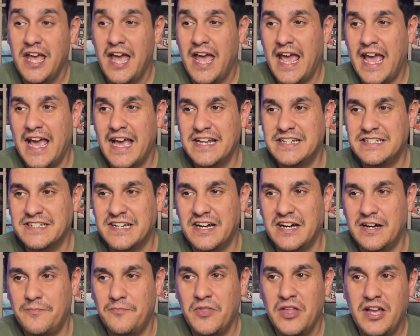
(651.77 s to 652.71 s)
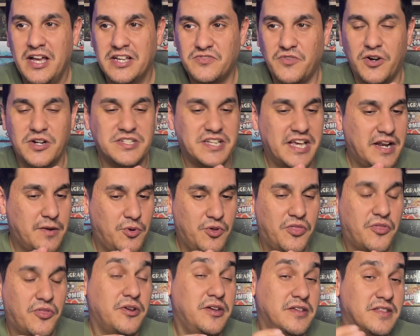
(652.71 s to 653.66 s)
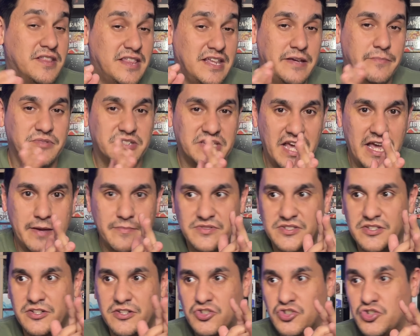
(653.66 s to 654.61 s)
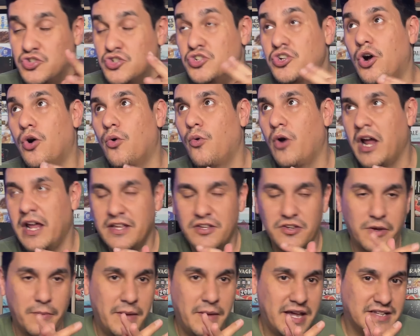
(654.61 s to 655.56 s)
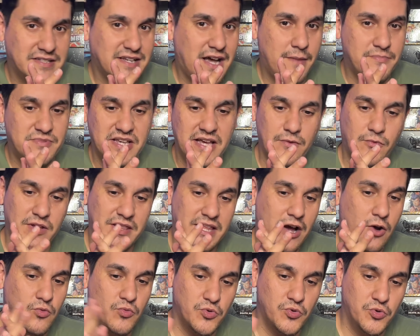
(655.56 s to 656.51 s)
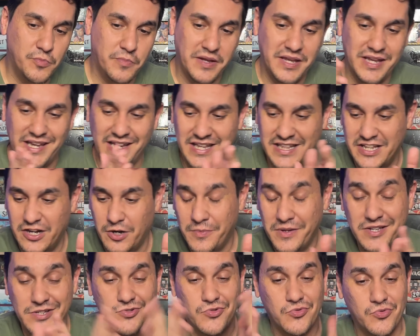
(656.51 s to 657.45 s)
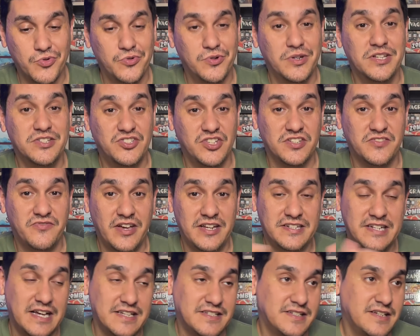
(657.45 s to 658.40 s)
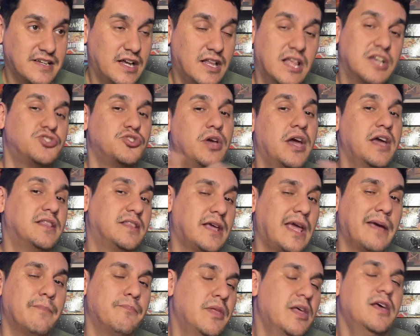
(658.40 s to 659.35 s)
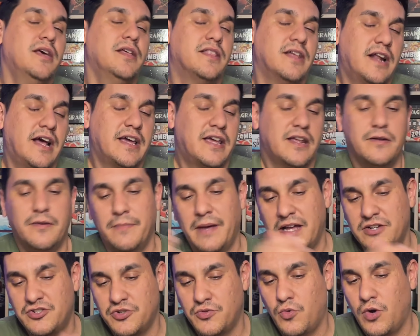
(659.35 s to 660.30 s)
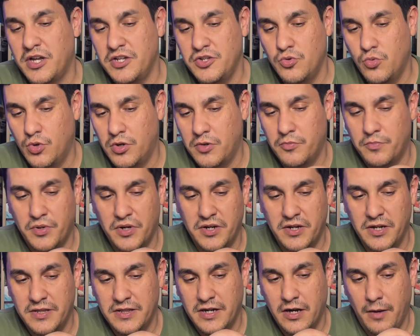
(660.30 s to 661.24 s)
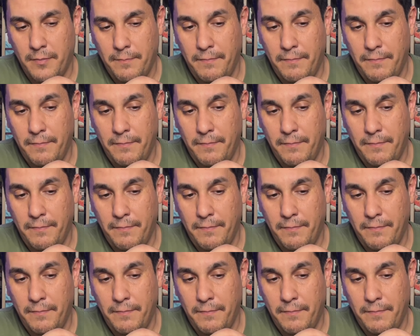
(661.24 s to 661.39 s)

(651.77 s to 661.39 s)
And um, as far as animal themed games, so there's no way you can make a top ten without Root being in there because Root is just fantastic. Unless you hate the game, then I can imagine why you wouldn't put it in there.